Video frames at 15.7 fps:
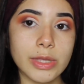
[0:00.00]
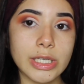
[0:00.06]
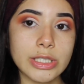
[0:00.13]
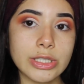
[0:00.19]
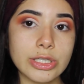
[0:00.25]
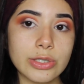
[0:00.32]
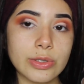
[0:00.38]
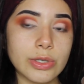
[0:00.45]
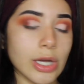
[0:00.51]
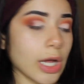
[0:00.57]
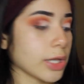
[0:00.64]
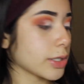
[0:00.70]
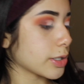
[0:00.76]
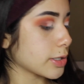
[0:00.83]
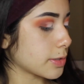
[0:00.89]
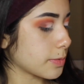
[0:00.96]
these two
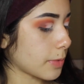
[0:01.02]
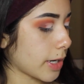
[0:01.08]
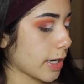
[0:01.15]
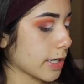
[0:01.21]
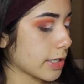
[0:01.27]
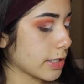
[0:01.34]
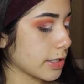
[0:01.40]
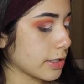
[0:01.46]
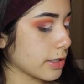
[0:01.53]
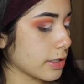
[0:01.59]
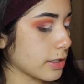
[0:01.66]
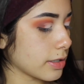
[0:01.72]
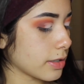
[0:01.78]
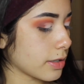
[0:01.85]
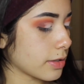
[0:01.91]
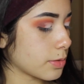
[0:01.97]
colors right
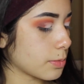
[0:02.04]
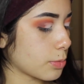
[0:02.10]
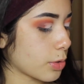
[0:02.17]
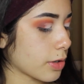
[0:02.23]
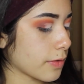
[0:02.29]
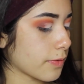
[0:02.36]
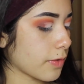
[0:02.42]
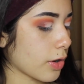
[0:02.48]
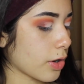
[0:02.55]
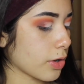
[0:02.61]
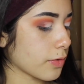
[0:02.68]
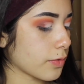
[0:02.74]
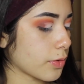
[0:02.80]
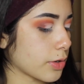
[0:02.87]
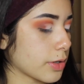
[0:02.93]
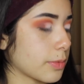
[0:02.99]
here on the Morphe
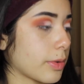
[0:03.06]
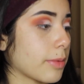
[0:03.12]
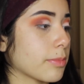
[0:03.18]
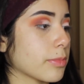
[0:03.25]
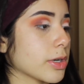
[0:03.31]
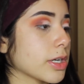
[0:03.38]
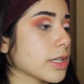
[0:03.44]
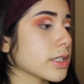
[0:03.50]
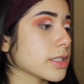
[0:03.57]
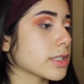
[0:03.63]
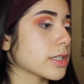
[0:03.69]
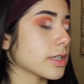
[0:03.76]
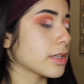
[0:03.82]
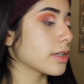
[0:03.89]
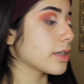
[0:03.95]
R41 brush.